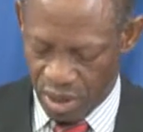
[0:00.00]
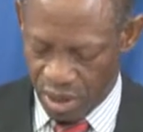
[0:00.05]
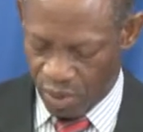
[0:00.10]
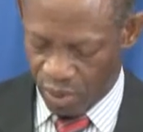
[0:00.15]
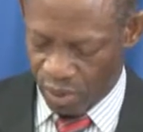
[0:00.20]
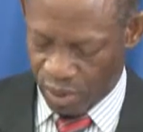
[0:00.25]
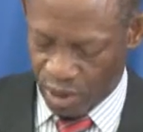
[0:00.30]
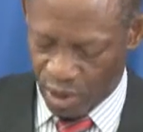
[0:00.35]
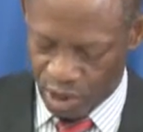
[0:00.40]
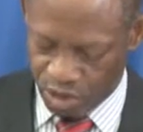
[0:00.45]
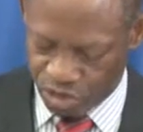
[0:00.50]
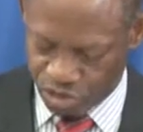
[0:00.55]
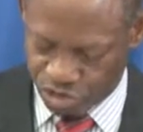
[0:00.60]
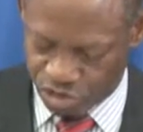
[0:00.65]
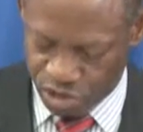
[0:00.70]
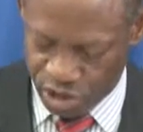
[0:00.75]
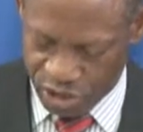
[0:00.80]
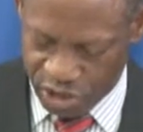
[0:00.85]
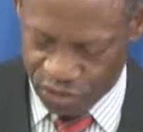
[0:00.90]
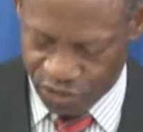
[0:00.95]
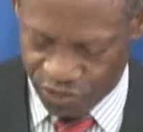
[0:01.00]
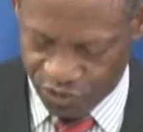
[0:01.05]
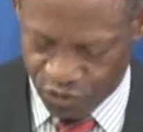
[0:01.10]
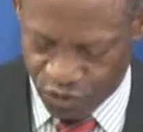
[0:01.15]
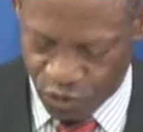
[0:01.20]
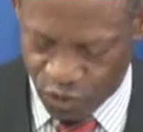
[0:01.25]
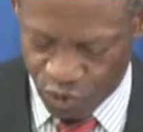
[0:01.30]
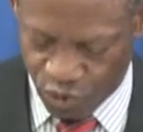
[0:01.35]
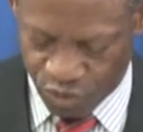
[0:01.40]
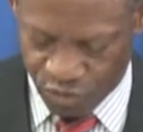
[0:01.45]
our country's
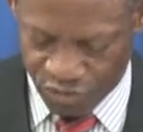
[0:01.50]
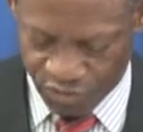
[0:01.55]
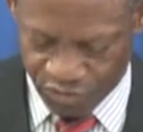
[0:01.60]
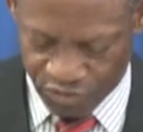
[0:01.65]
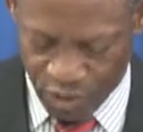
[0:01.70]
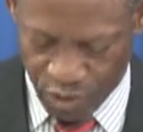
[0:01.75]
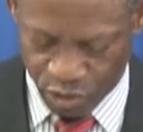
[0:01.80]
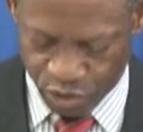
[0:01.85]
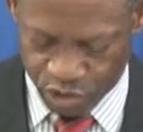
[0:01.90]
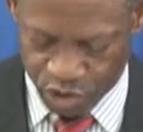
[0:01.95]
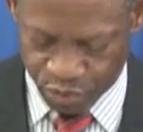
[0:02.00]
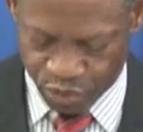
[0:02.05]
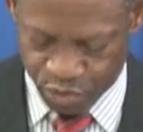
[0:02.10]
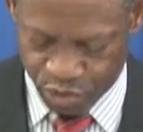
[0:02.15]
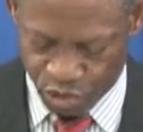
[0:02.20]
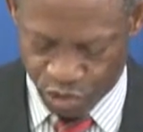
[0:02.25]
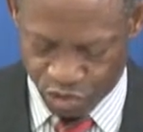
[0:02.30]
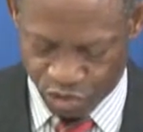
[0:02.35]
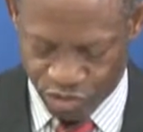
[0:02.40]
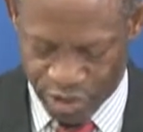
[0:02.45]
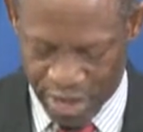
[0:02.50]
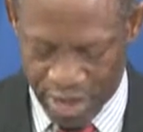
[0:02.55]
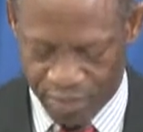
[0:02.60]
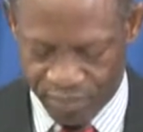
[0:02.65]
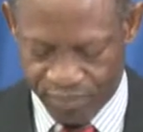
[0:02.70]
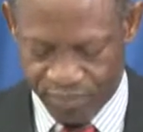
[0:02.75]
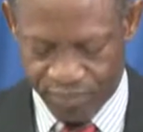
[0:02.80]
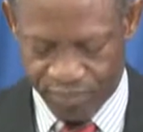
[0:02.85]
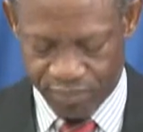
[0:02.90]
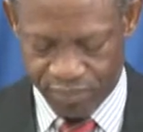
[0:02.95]
food voucher
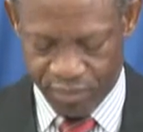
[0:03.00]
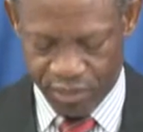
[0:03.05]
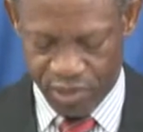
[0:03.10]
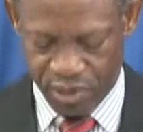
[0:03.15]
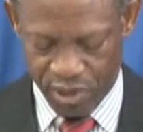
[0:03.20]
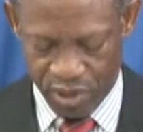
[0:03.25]
program,